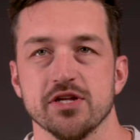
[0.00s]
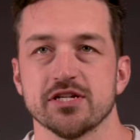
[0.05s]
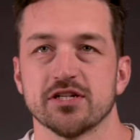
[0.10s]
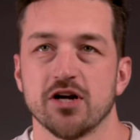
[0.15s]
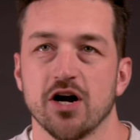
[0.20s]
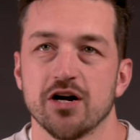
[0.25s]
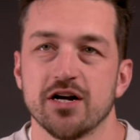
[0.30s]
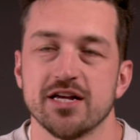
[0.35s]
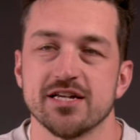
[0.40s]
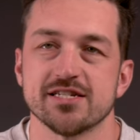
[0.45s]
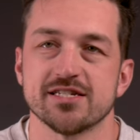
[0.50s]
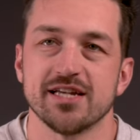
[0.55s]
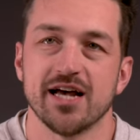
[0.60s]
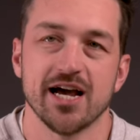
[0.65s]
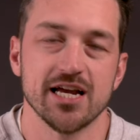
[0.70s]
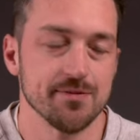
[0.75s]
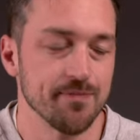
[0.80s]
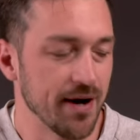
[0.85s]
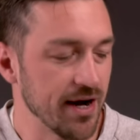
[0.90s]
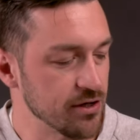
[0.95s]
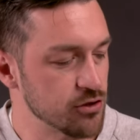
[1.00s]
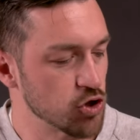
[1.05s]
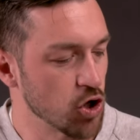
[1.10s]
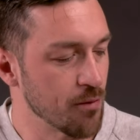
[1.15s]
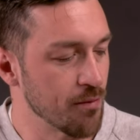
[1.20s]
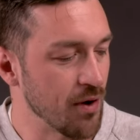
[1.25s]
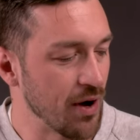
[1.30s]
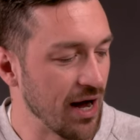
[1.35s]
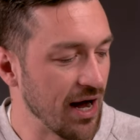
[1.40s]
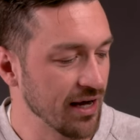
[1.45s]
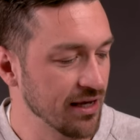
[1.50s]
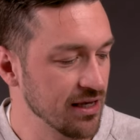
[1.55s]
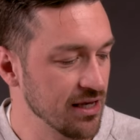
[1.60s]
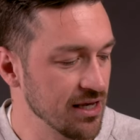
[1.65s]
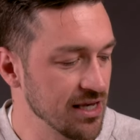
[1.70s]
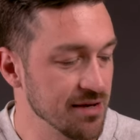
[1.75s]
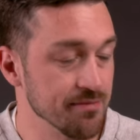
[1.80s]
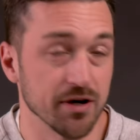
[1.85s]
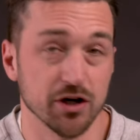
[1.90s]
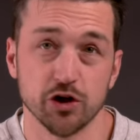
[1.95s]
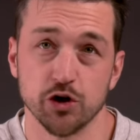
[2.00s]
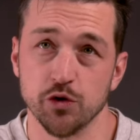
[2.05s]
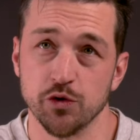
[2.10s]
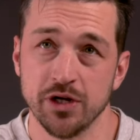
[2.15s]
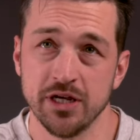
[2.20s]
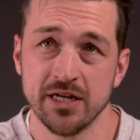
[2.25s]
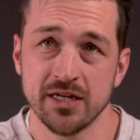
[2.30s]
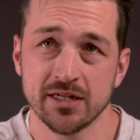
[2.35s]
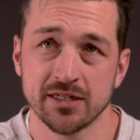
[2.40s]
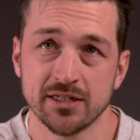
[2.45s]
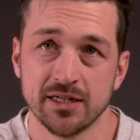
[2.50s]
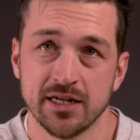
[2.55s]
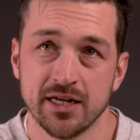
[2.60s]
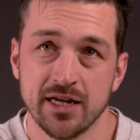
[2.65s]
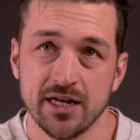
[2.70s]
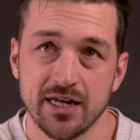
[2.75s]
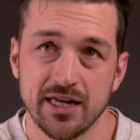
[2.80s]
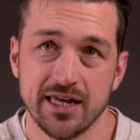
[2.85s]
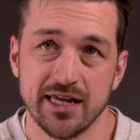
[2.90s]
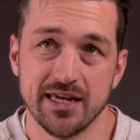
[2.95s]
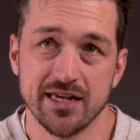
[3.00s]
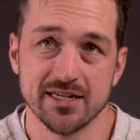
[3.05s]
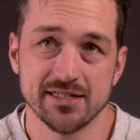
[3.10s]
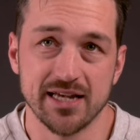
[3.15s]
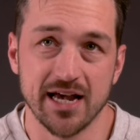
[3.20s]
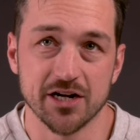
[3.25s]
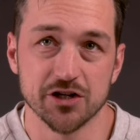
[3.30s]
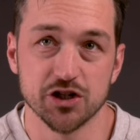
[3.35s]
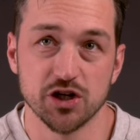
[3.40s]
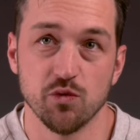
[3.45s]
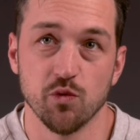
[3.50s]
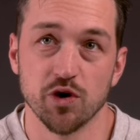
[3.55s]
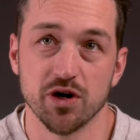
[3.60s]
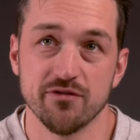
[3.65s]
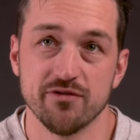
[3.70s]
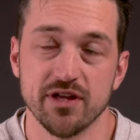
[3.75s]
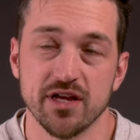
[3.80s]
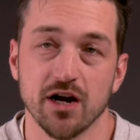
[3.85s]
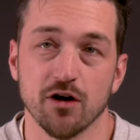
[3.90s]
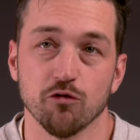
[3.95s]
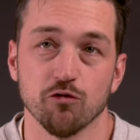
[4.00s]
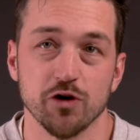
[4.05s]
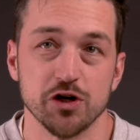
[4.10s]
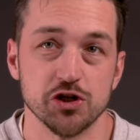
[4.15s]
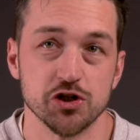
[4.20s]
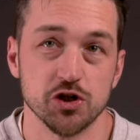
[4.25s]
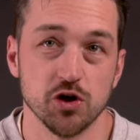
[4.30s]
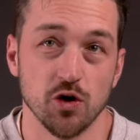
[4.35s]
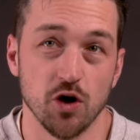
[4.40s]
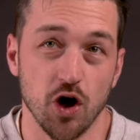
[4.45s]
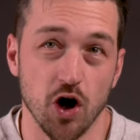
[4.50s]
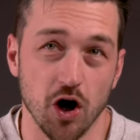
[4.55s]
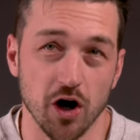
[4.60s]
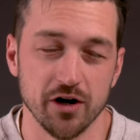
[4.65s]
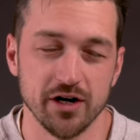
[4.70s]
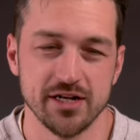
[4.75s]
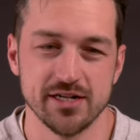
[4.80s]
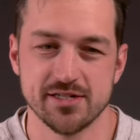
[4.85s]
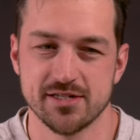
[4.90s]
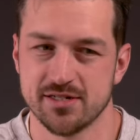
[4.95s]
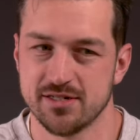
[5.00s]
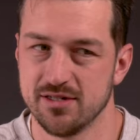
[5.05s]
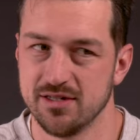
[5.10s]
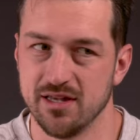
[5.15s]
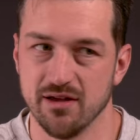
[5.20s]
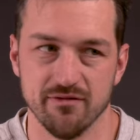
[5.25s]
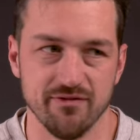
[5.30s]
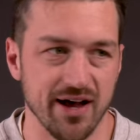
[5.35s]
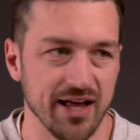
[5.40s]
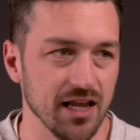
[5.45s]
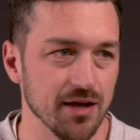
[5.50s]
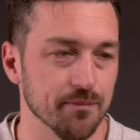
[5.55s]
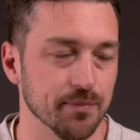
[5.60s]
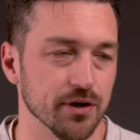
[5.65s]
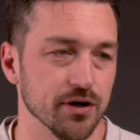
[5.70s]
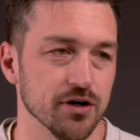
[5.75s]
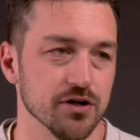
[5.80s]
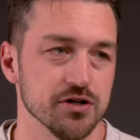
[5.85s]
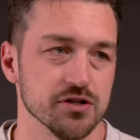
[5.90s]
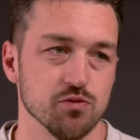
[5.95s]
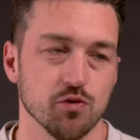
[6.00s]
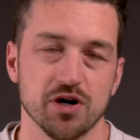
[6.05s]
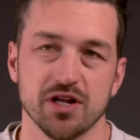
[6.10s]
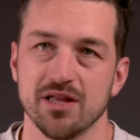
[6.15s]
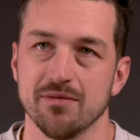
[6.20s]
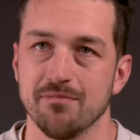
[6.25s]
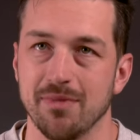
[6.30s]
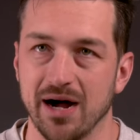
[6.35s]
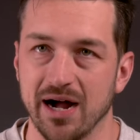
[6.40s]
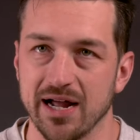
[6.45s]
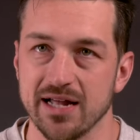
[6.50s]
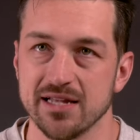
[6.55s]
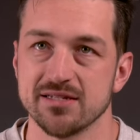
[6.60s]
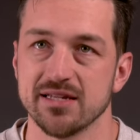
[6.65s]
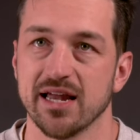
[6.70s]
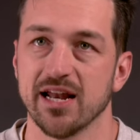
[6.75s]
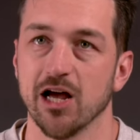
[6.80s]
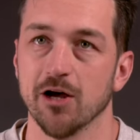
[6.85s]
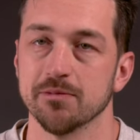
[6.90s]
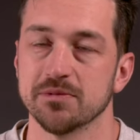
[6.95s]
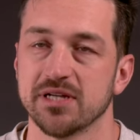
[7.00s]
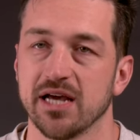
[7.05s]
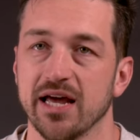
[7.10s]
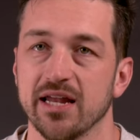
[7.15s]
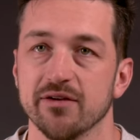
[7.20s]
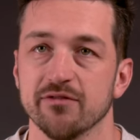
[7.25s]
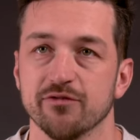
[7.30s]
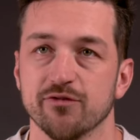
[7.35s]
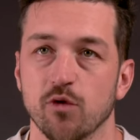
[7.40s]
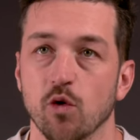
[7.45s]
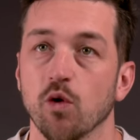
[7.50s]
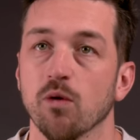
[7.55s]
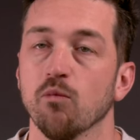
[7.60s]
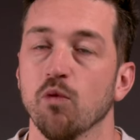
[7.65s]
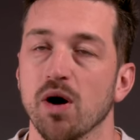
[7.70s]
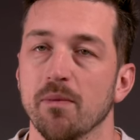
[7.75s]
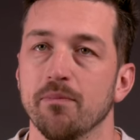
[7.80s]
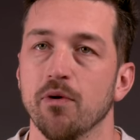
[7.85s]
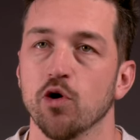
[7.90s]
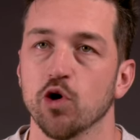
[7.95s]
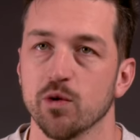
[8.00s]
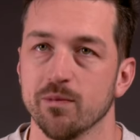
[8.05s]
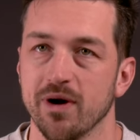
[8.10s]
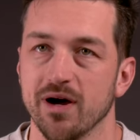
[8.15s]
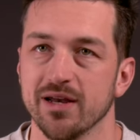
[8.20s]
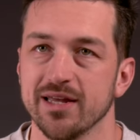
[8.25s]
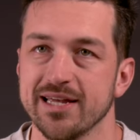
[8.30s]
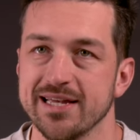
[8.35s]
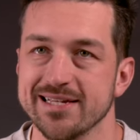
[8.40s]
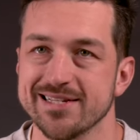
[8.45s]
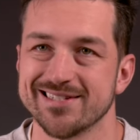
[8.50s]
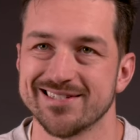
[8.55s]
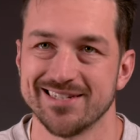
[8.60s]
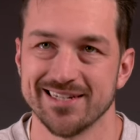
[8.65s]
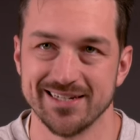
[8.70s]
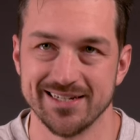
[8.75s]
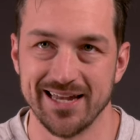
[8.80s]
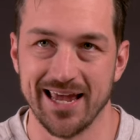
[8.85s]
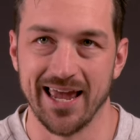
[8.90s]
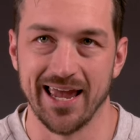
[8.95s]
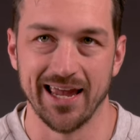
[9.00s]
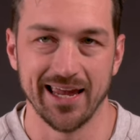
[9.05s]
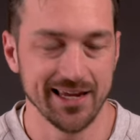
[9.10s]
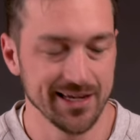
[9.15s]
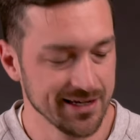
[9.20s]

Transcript: This card is signed by Tomoaki Imakuni. He is actually one of the original artists, developers, one of the minds that helped kind of form what Pokemon is today.